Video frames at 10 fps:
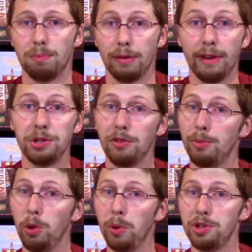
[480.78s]
prevent you
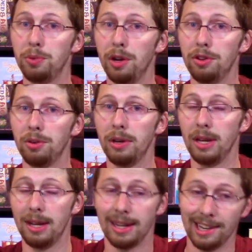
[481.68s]
from doing what you want to do,
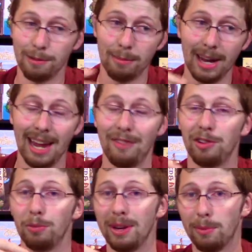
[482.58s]
you might have
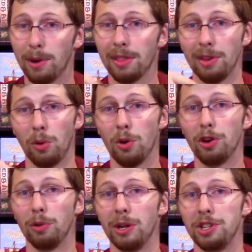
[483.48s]
to rework the order
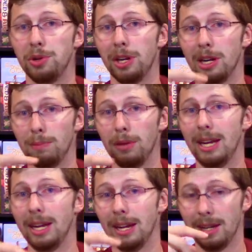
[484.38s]
in which you're going to
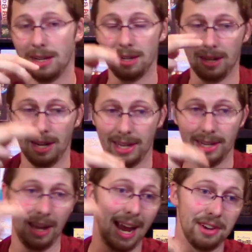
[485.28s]
play
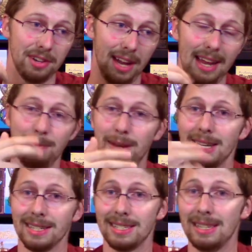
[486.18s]
action A, B,
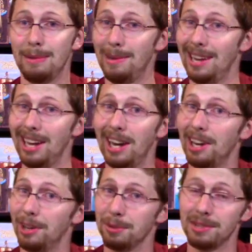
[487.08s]
and C. Maybe now you got to
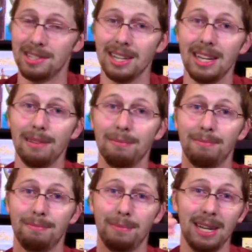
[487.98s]
go C,
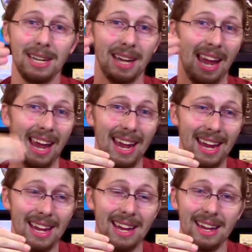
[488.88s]
B,
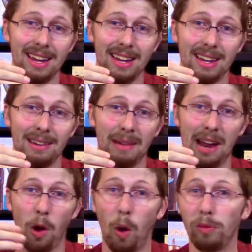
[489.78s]
A,
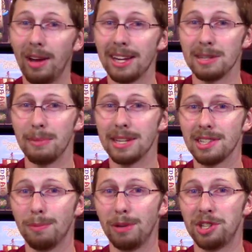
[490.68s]
and hopefully that doesn't mess
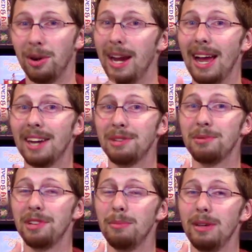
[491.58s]
up what your A action
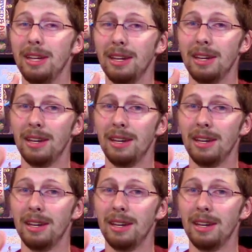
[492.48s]
was going to be.